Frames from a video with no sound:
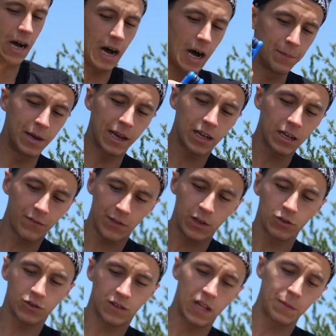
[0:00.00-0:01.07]
I'm making a
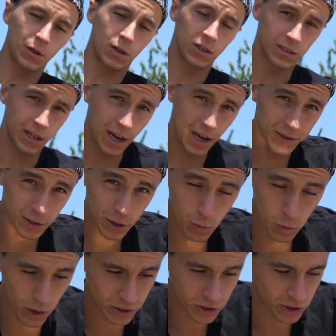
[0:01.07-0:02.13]
video today because I had this
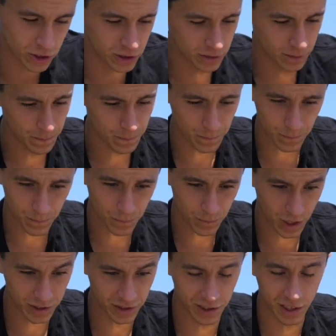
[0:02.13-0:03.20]
question
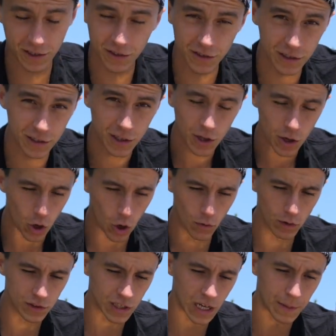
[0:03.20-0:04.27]
consistently
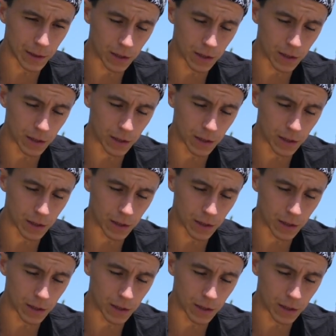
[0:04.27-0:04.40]
over time.